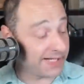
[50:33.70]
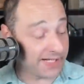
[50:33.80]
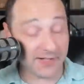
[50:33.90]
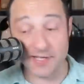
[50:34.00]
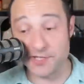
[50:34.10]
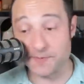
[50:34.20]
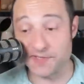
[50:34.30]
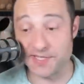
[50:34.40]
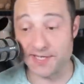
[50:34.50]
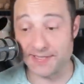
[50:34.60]
i agree
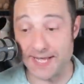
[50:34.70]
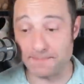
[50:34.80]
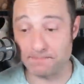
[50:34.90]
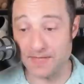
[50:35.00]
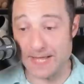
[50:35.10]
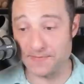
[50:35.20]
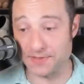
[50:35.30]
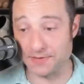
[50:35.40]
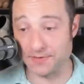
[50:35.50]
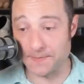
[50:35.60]
100% on that
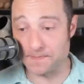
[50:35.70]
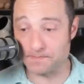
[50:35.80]
absolutely